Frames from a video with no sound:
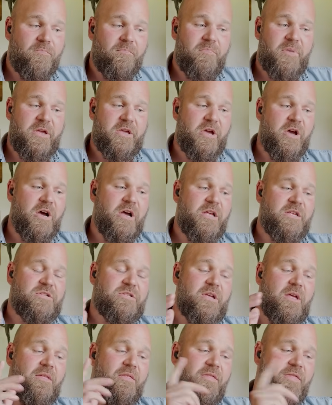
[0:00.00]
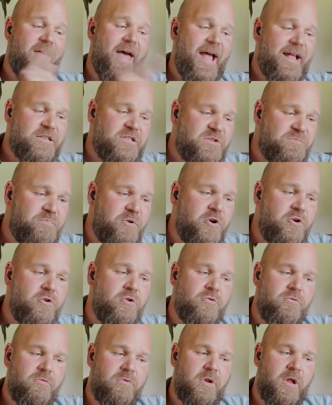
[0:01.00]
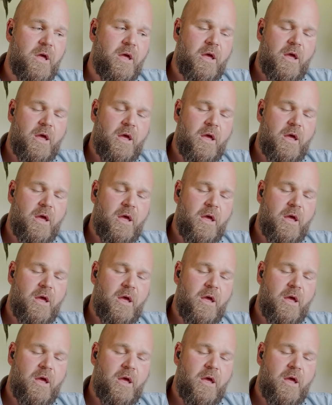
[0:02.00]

because that spoon,